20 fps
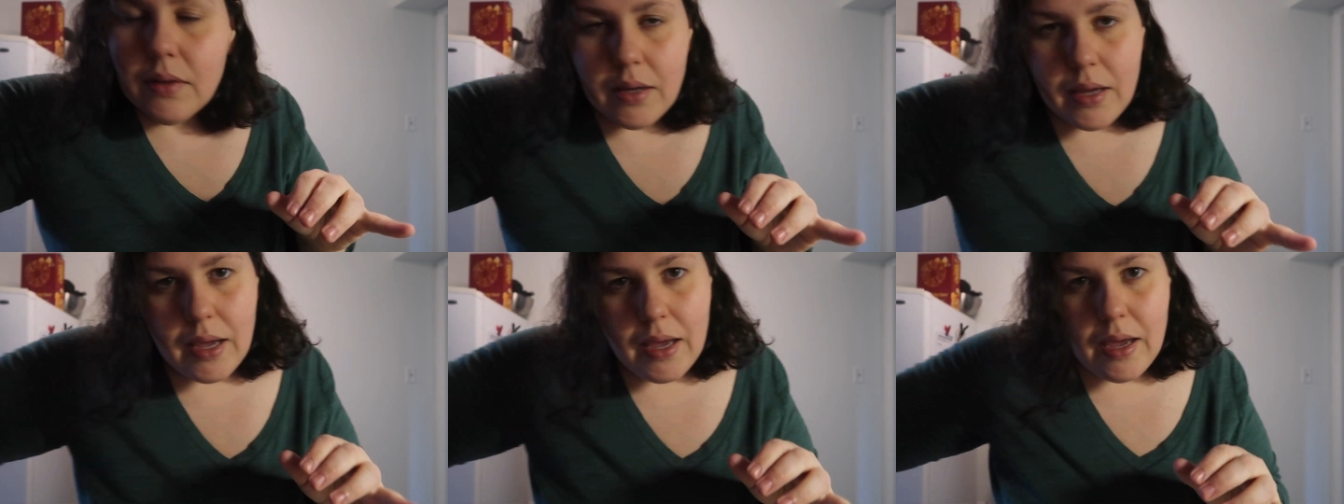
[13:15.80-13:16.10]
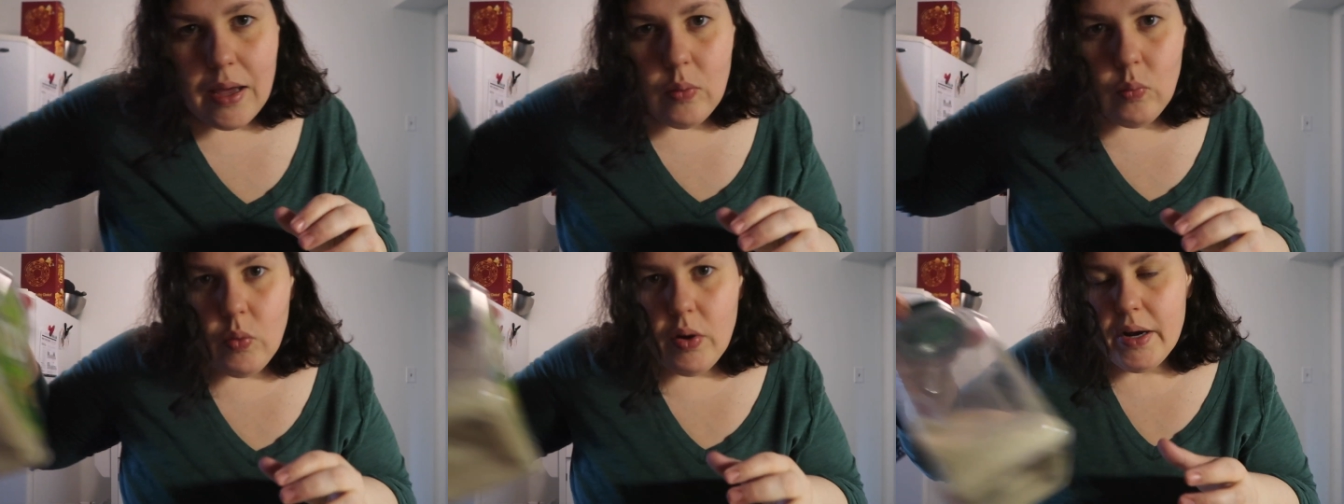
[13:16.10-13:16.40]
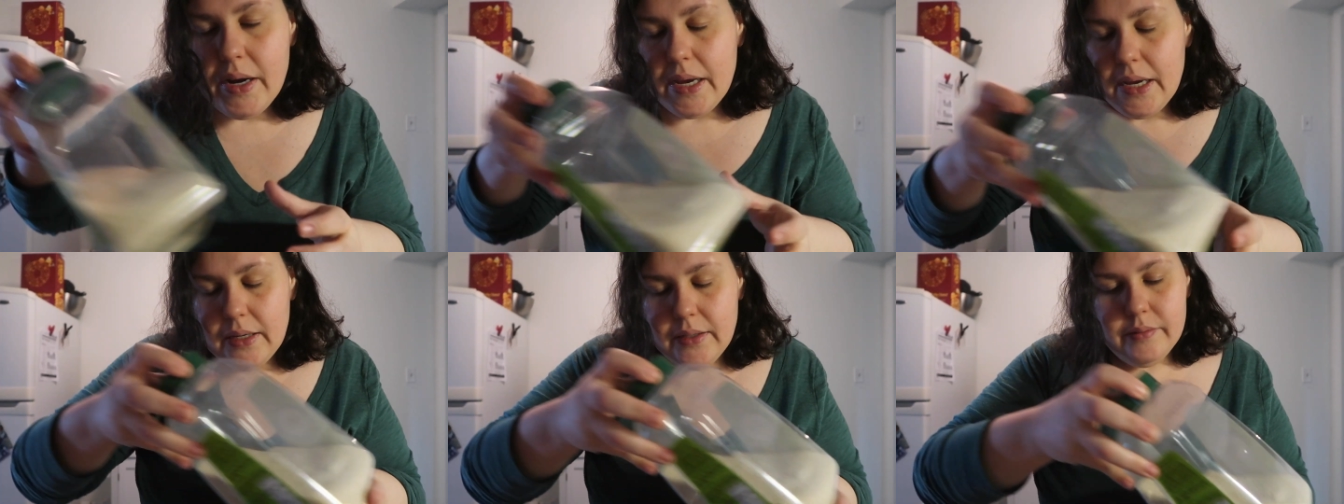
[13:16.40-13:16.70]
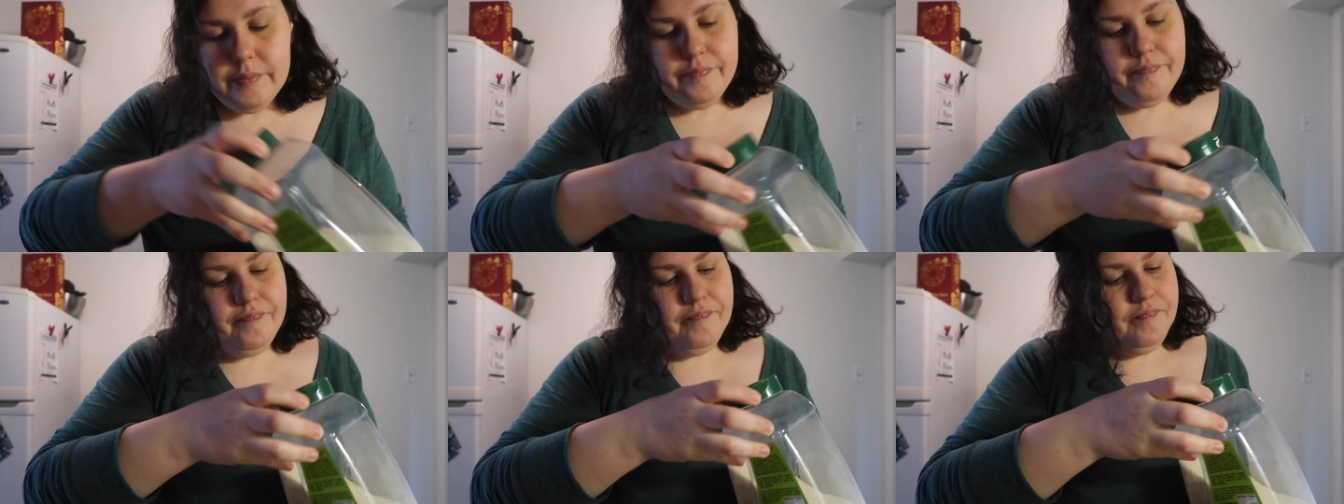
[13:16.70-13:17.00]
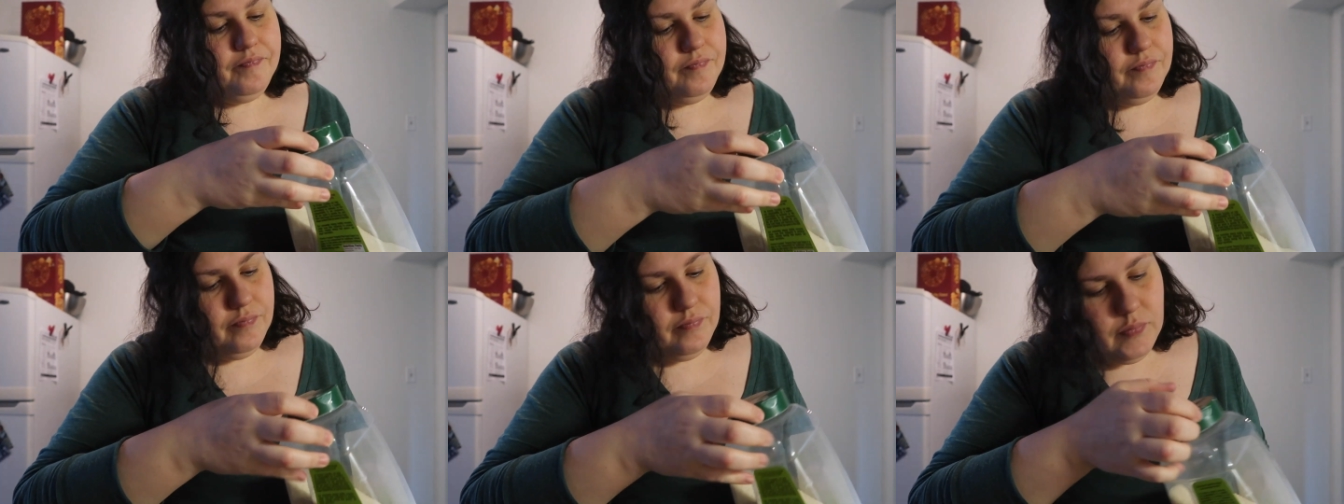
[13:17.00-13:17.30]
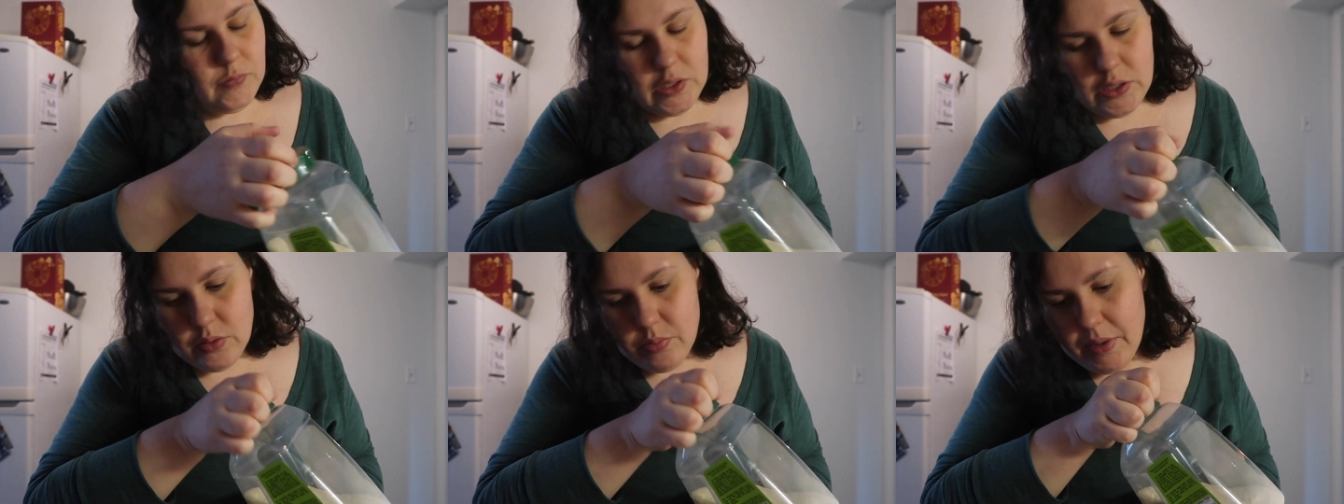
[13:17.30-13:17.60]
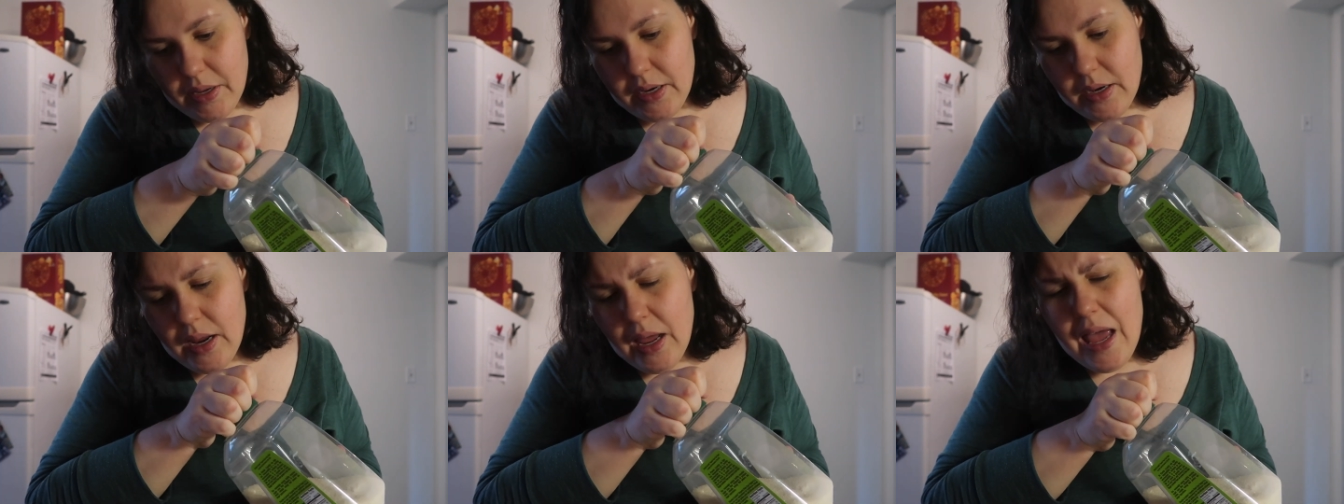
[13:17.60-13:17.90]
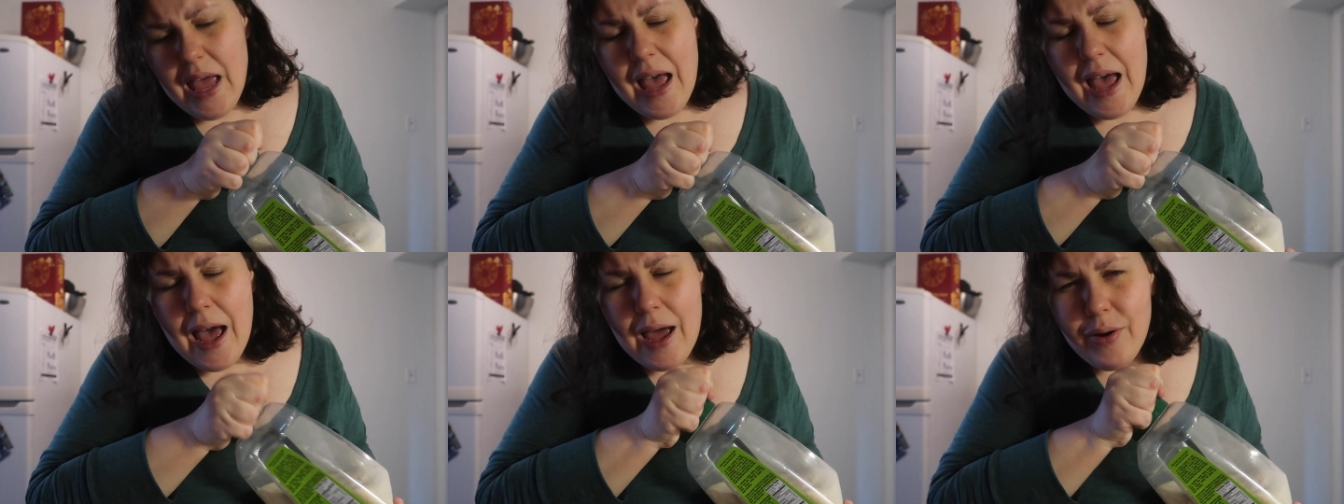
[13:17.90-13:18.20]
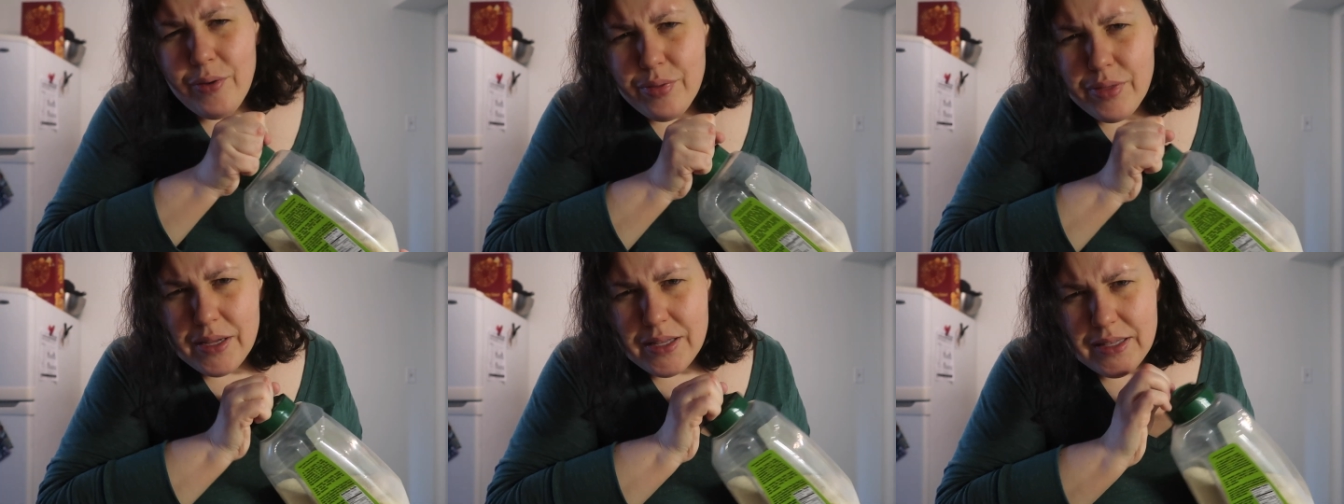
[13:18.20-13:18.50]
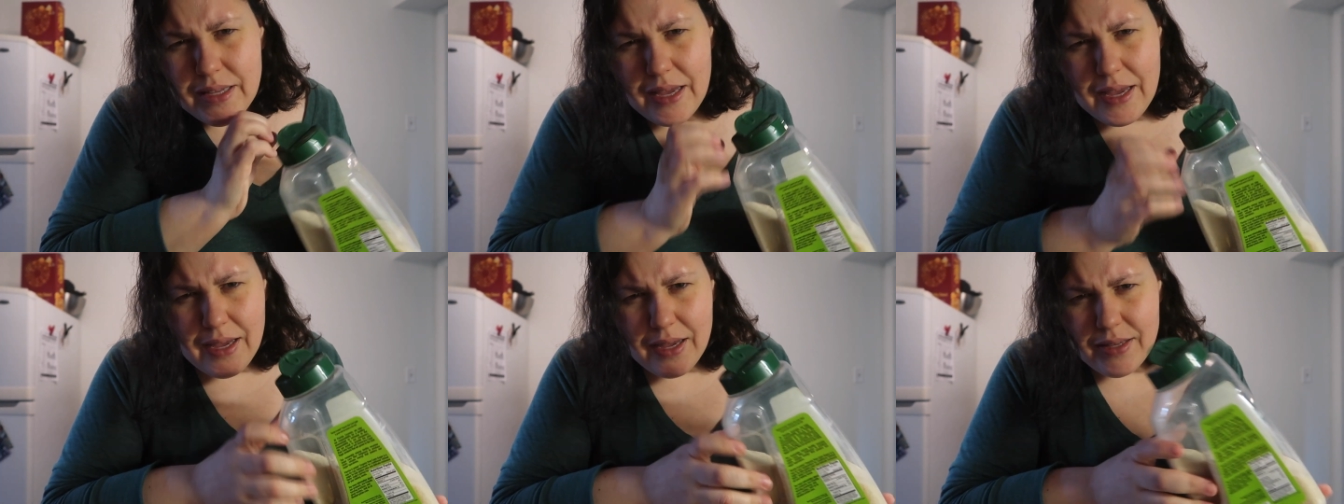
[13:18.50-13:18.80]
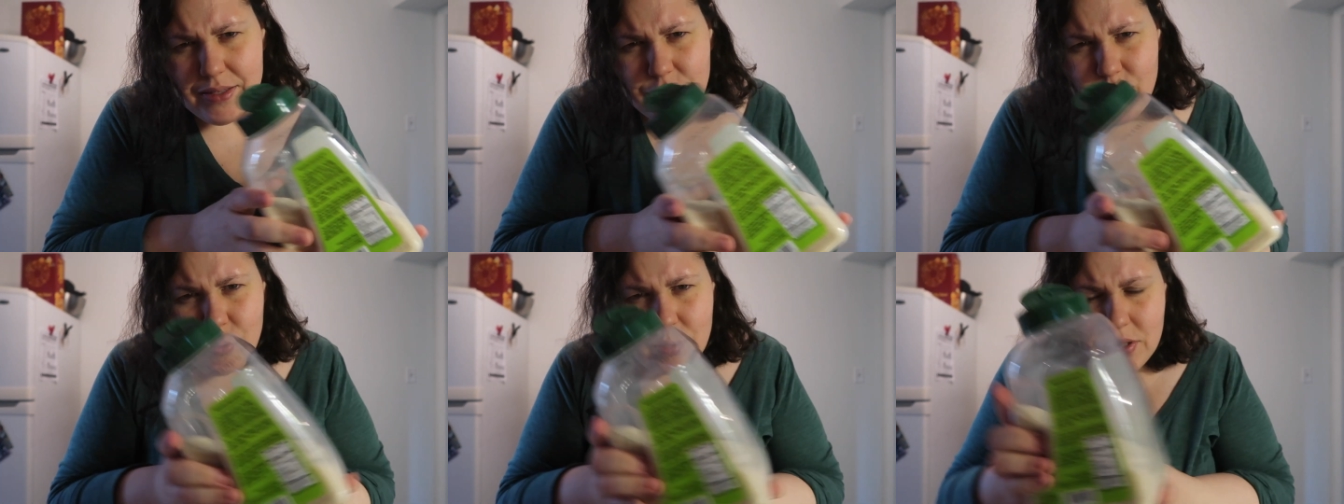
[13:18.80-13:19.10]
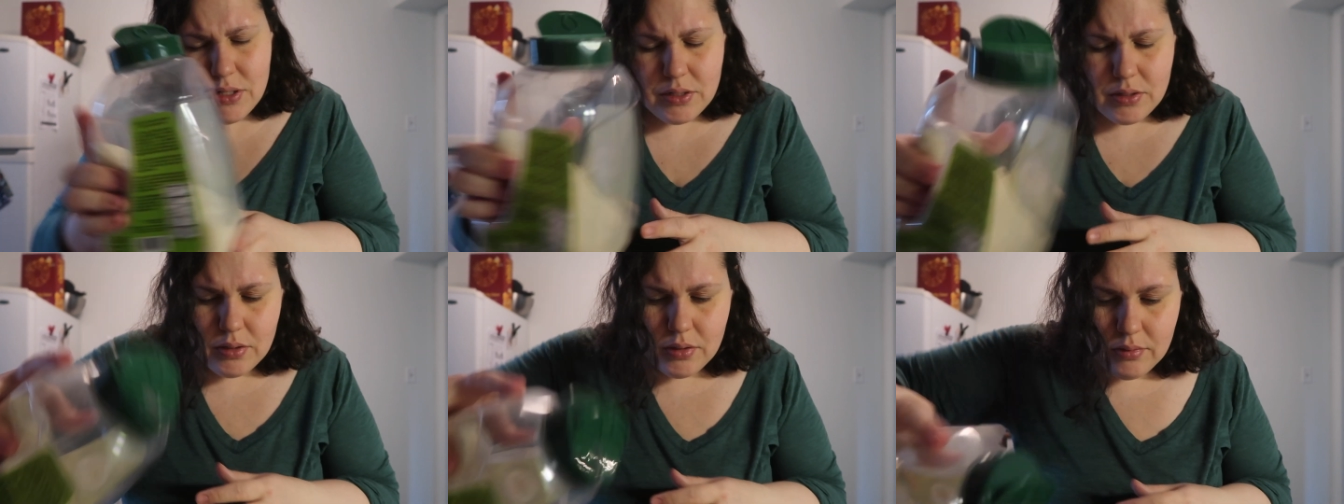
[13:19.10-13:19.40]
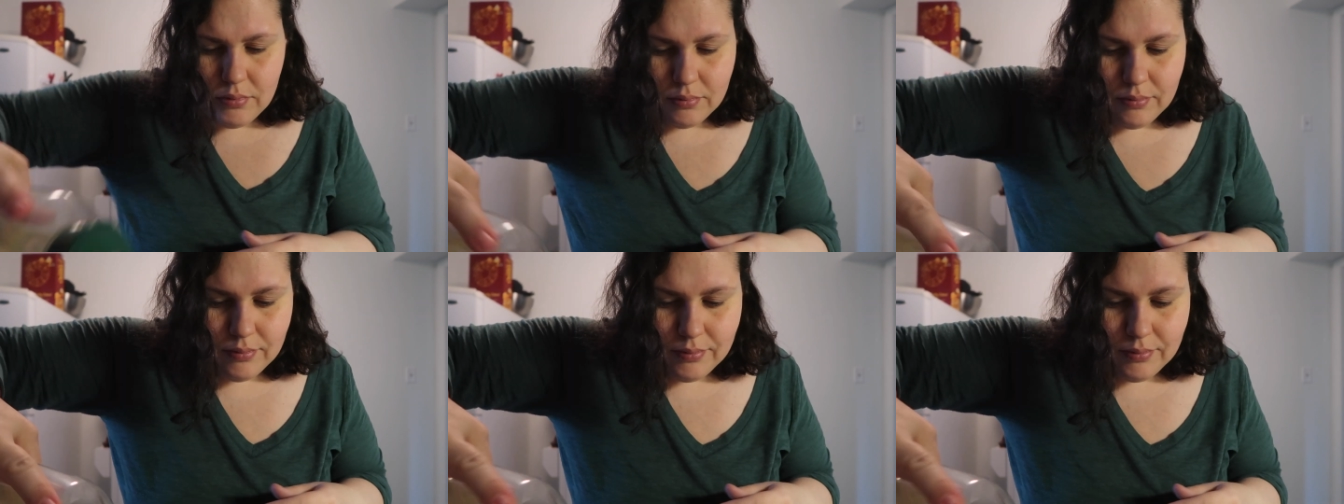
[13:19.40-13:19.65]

and one egg. It's fine. I don't think the egg is traditional.